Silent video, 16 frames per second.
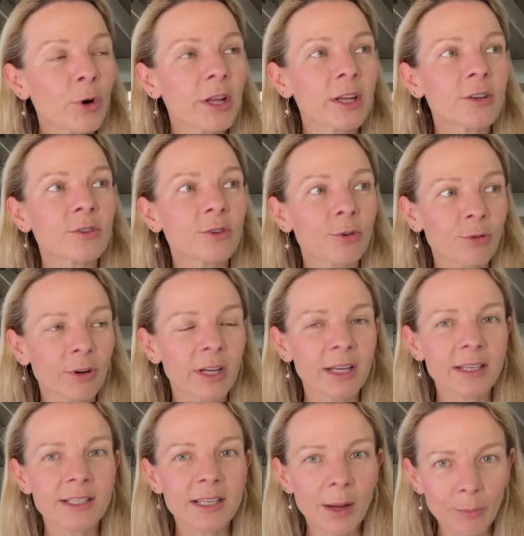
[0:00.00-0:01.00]
degree
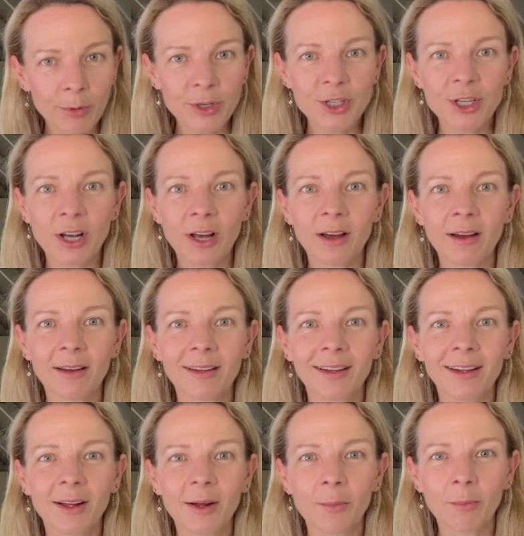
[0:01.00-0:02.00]
temperature
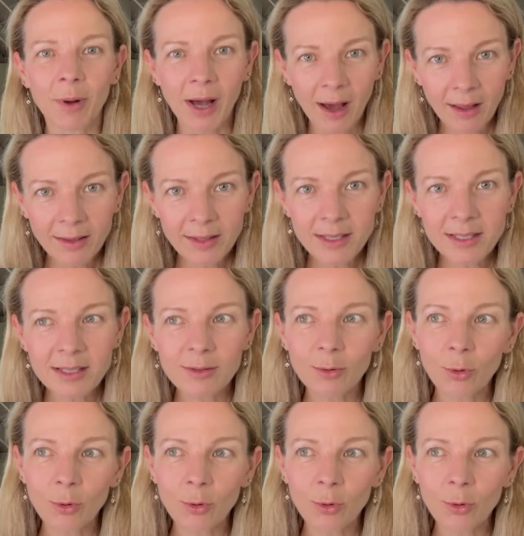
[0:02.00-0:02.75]
baths